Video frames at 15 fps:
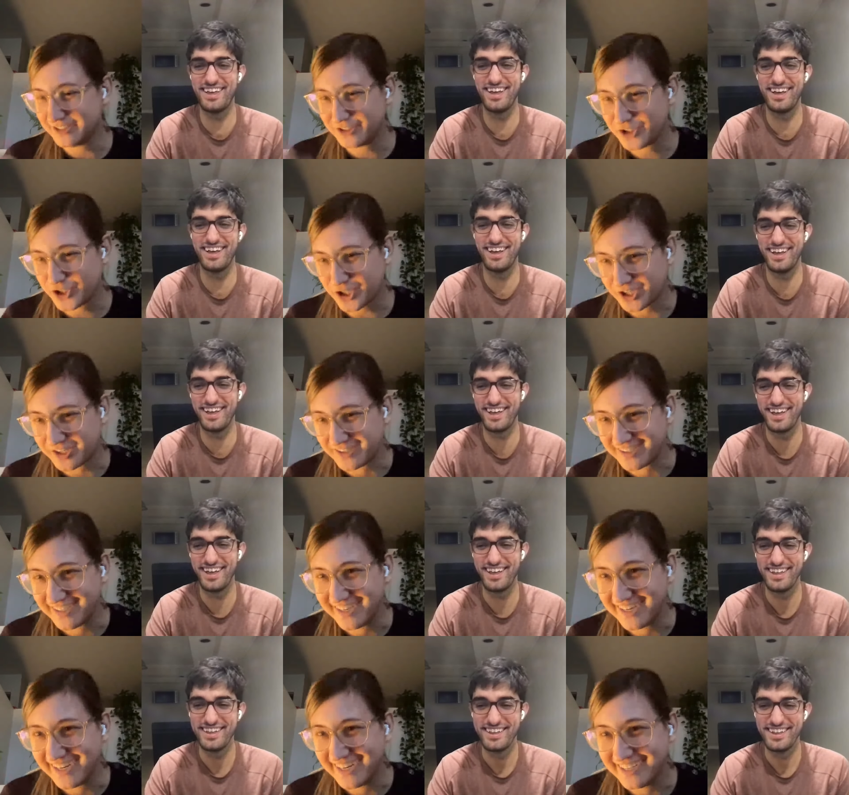Speaker 1: uh,
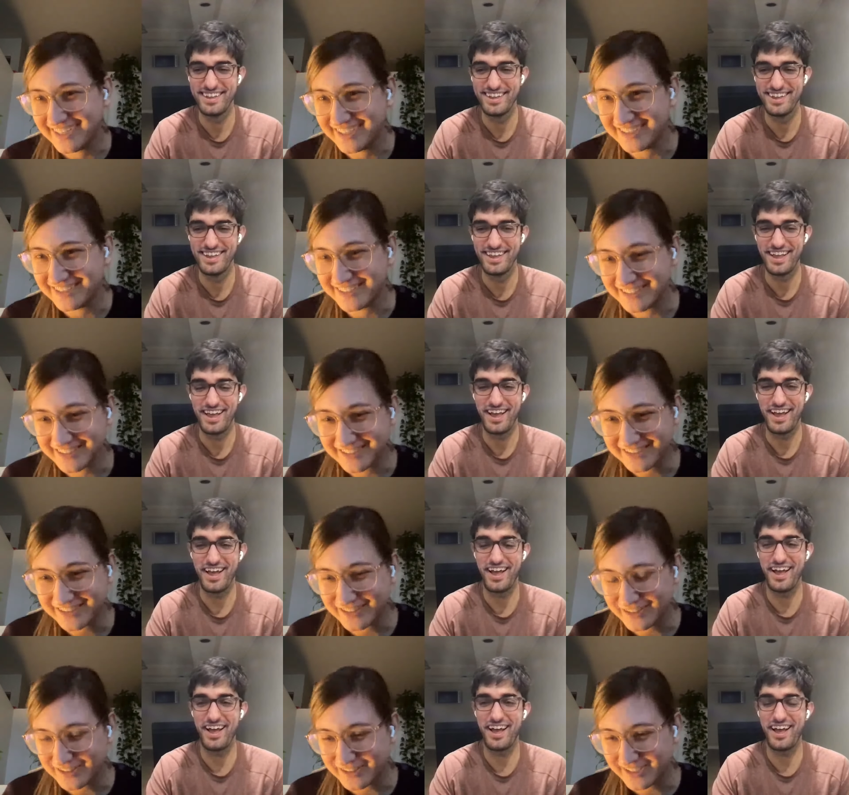sure.
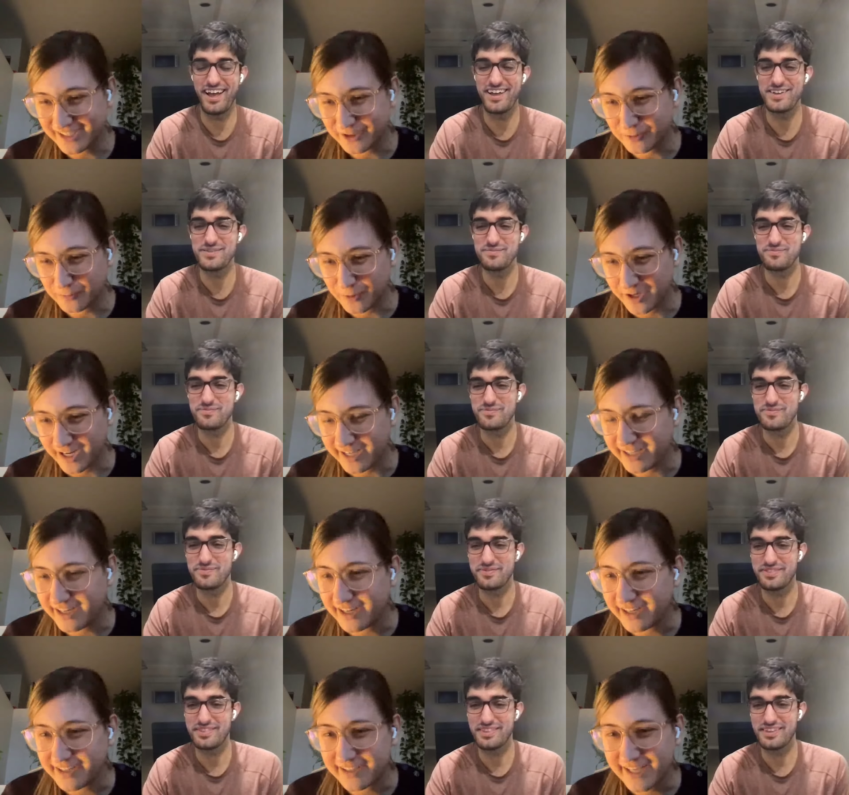Uh, yeah, go
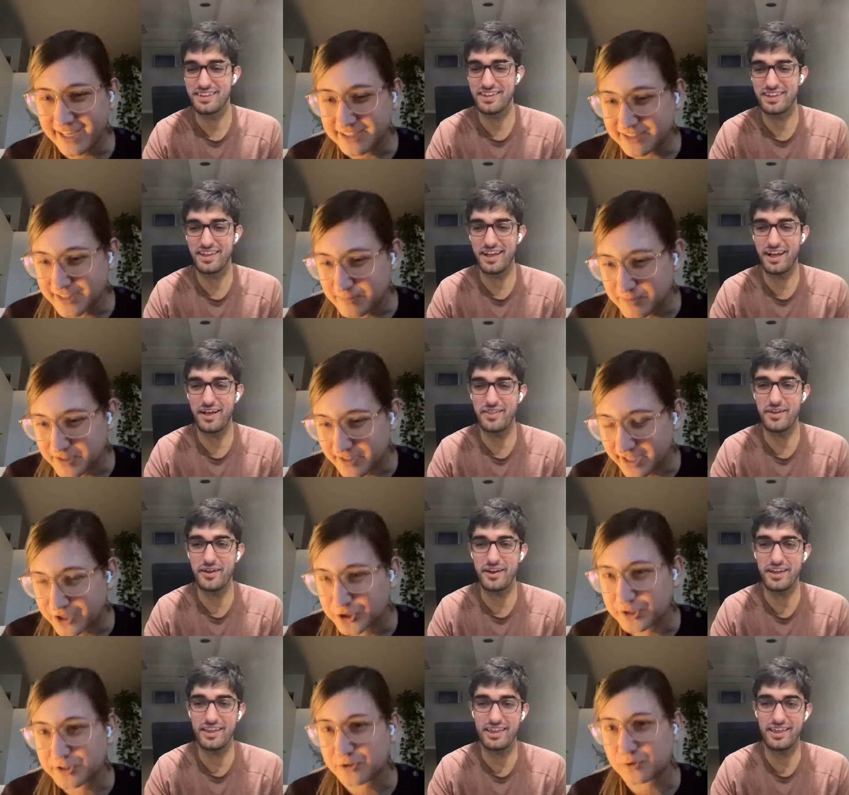for it. I, I can't
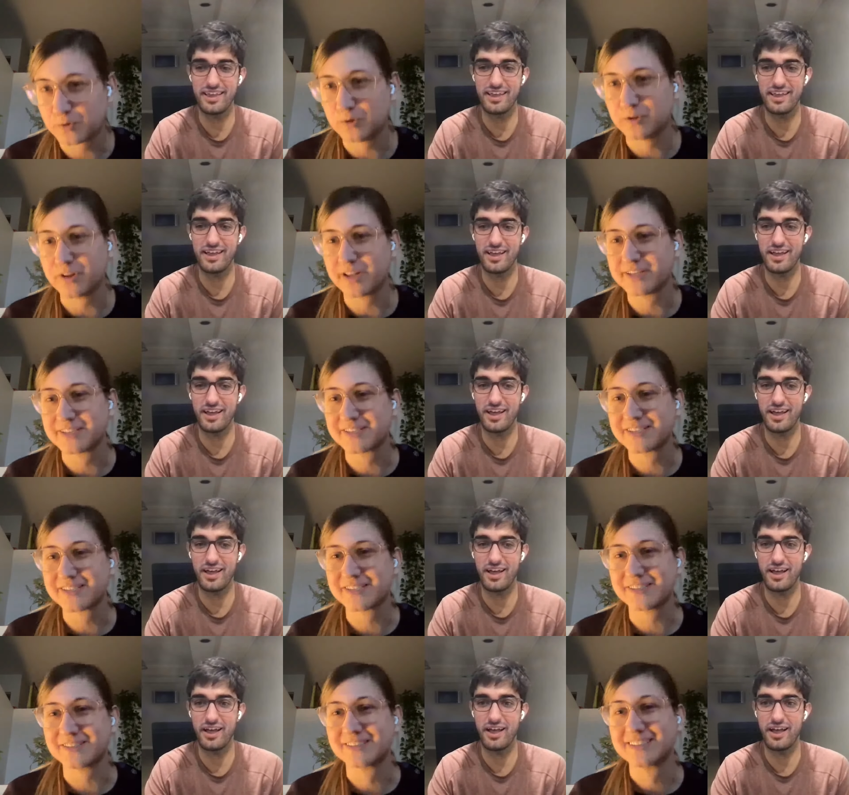seem uh, to actually scroll
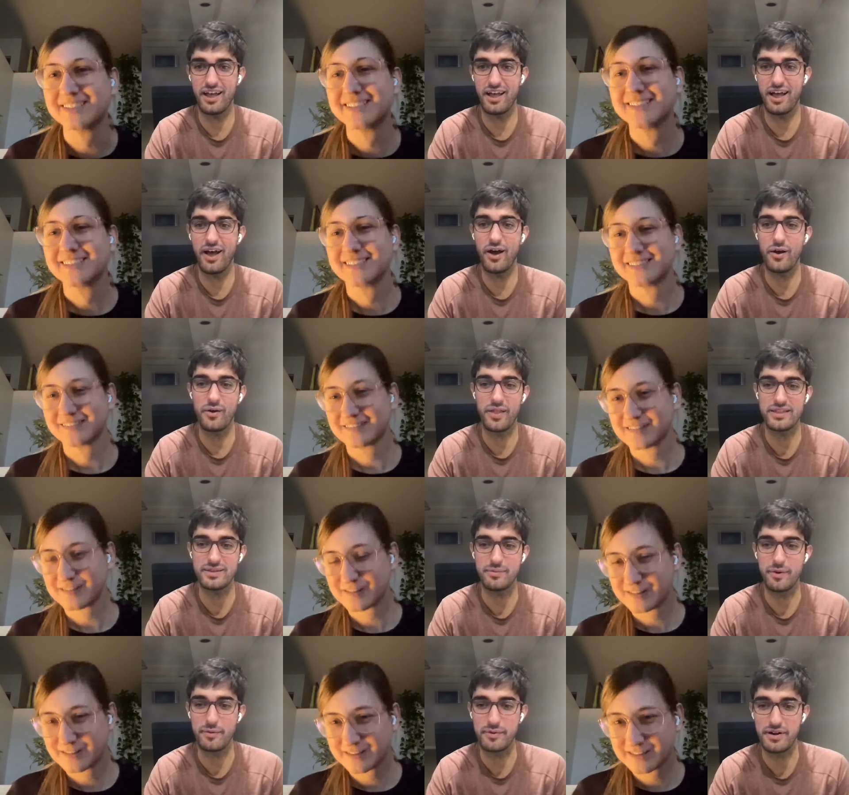this. So.
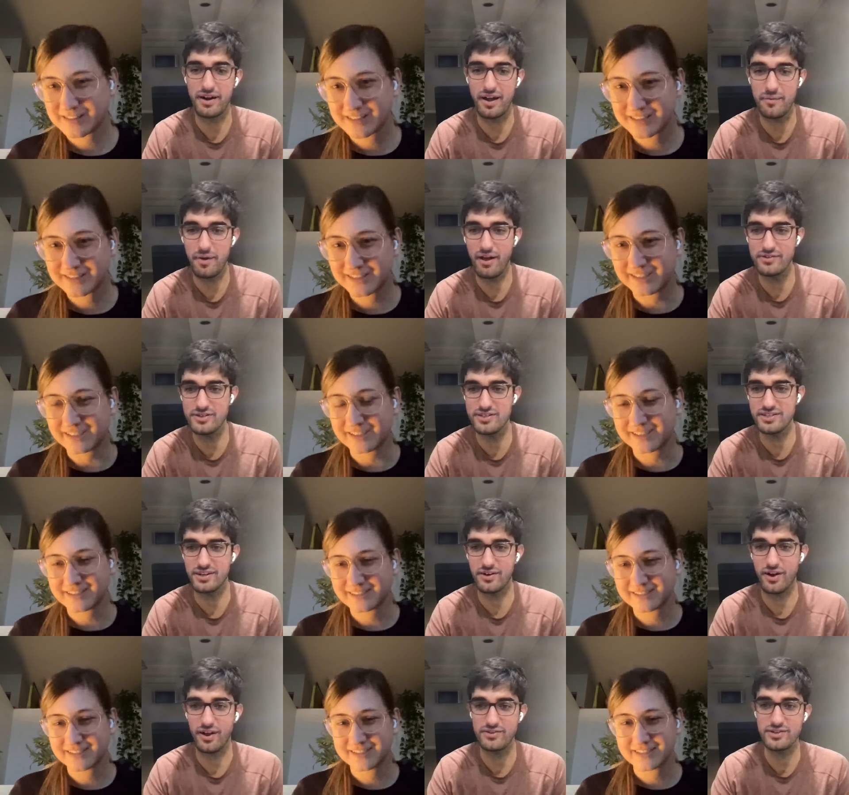
Speaker 2: Oh, that's a bummer. Um,
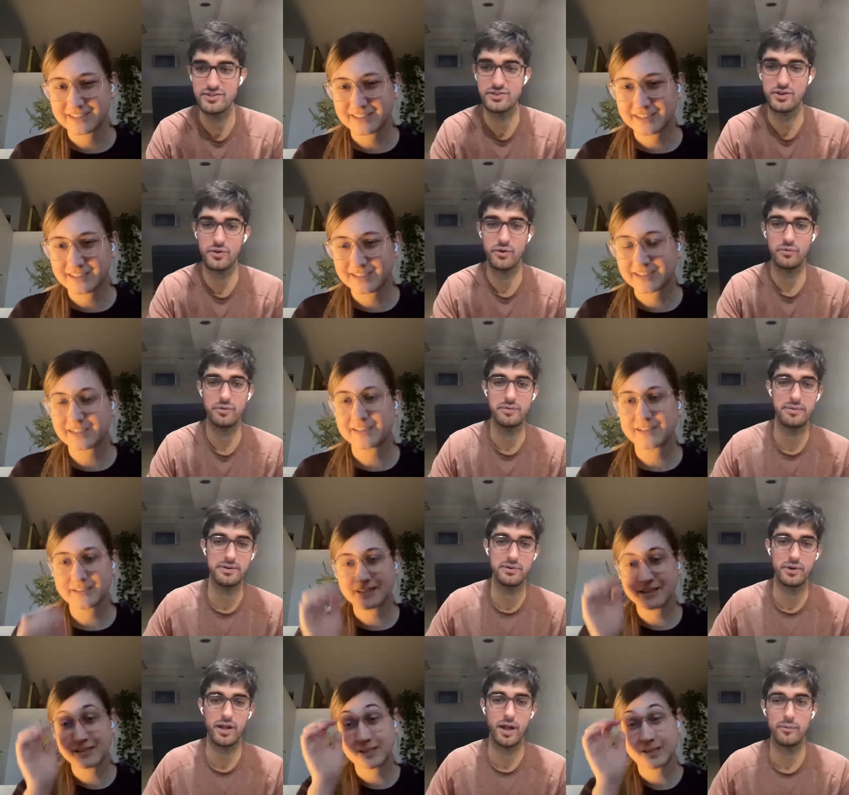I'll just here. I'll just show.
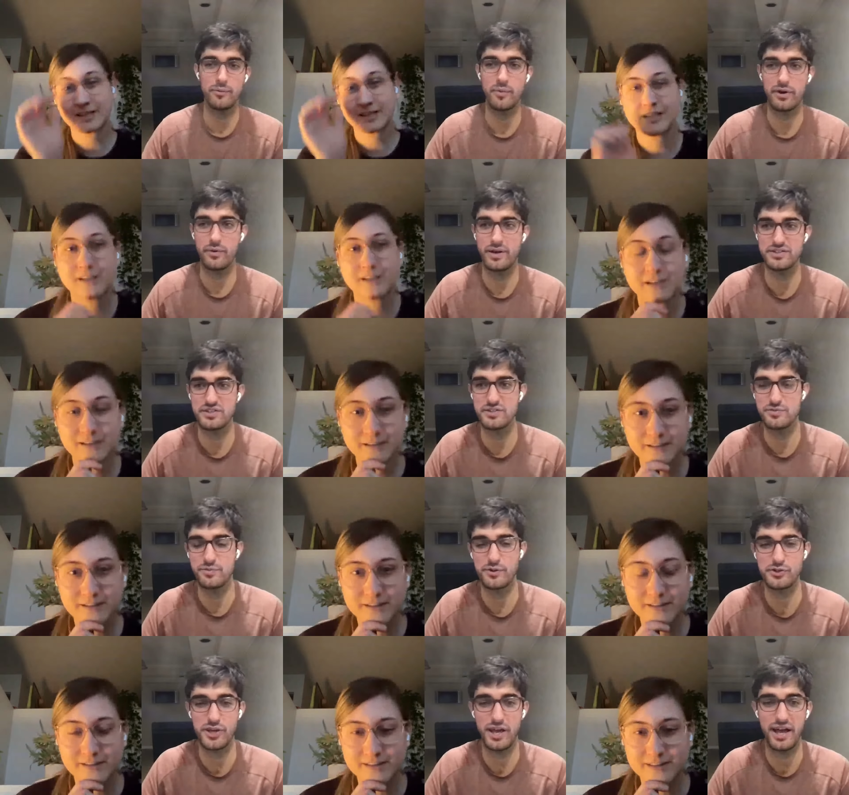We'll maybe do a couple more
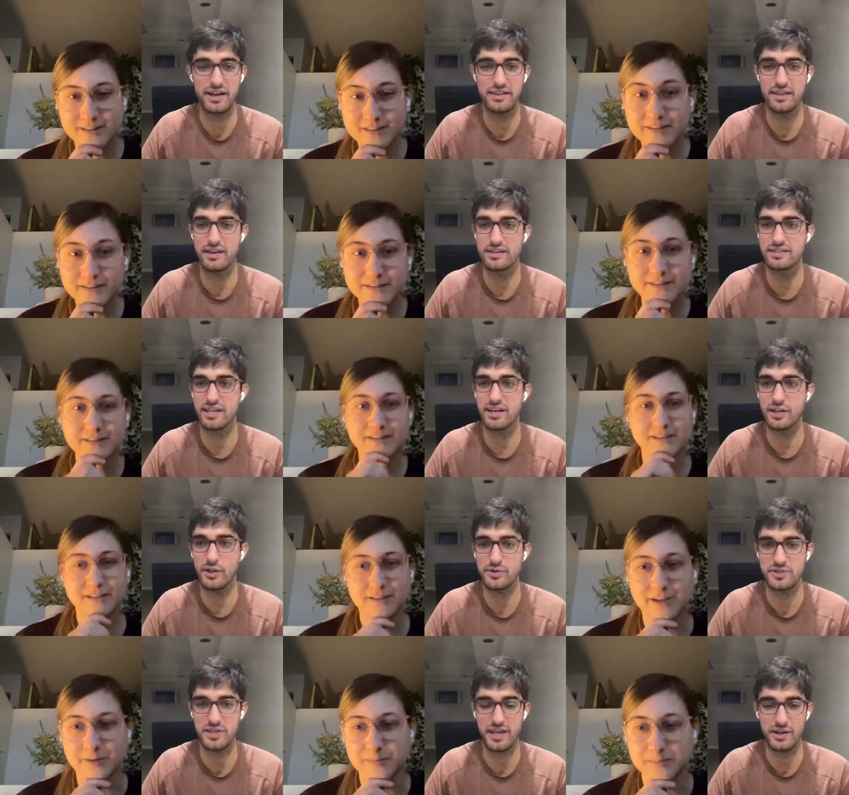questions from the chat, and then
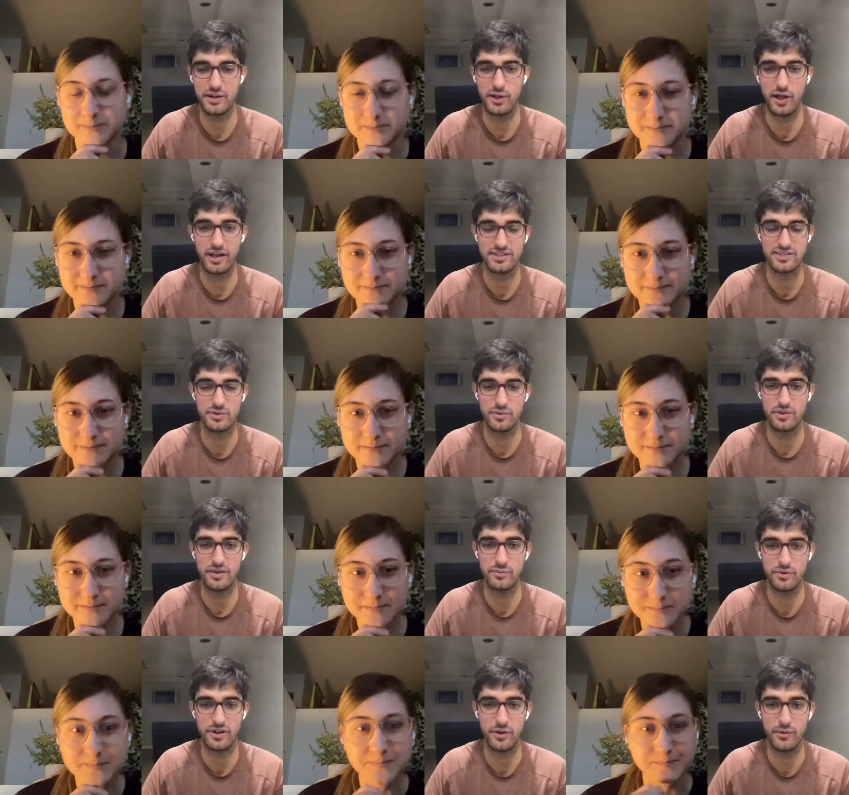it's getting close to eight o'clock.
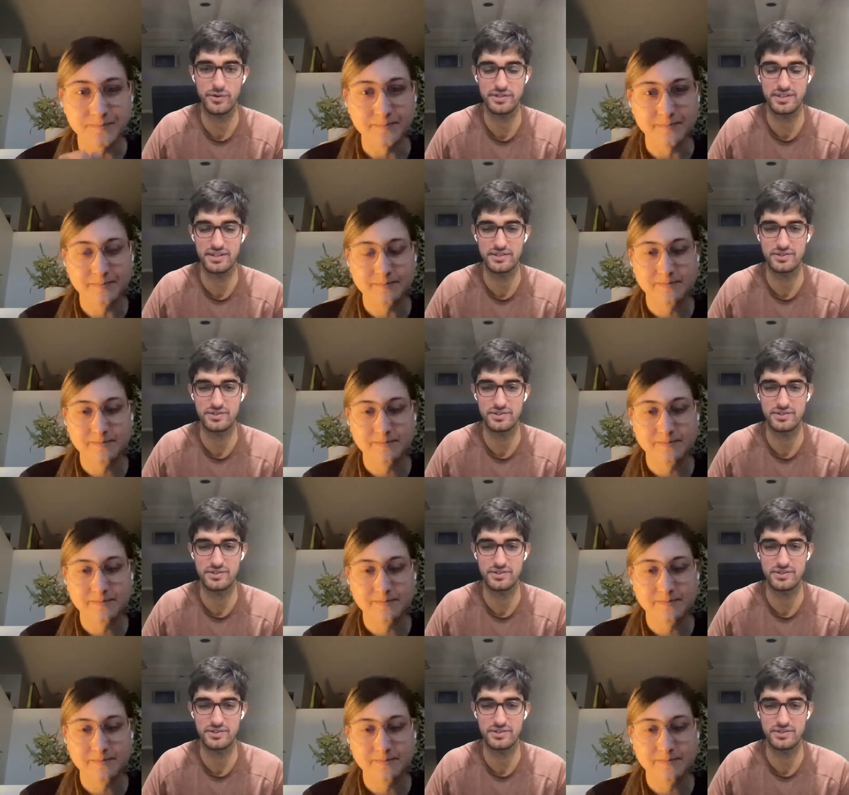So then we'll go